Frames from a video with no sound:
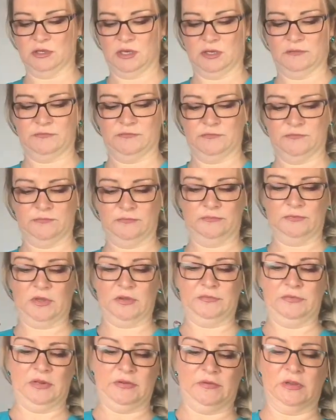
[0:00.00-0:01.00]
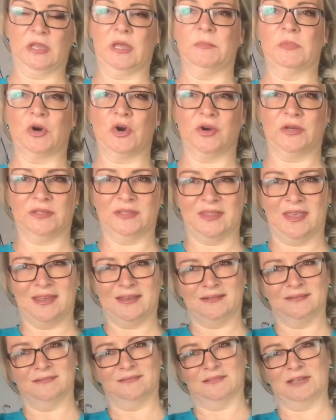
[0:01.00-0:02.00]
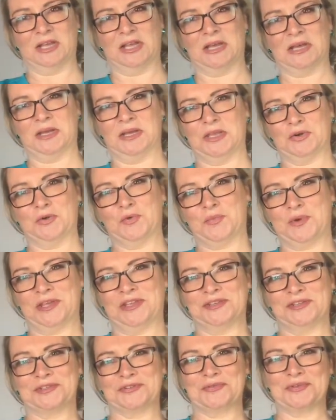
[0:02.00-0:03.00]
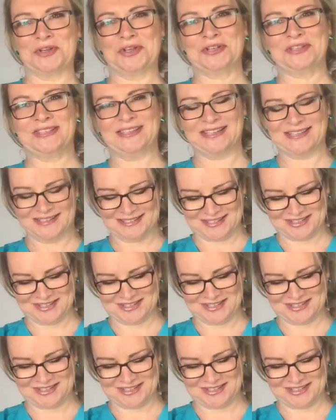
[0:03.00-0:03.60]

I've never come across that in all my years of nursing.